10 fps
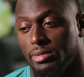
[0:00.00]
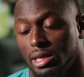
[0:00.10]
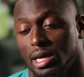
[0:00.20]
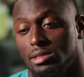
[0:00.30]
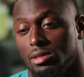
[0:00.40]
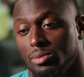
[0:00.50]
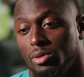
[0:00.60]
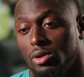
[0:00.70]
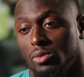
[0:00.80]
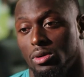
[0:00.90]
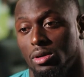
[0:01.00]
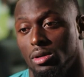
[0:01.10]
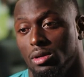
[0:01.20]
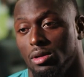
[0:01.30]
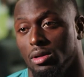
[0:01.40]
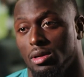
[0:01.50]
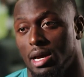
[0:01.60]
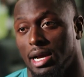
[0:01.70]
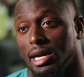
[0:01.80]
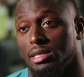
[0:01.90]
it got to a point where
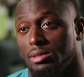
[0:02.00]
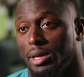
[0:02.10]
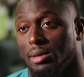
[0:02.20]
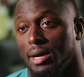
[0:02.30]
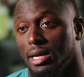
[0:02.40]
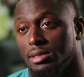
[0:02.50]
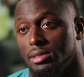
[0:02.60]
I got to make my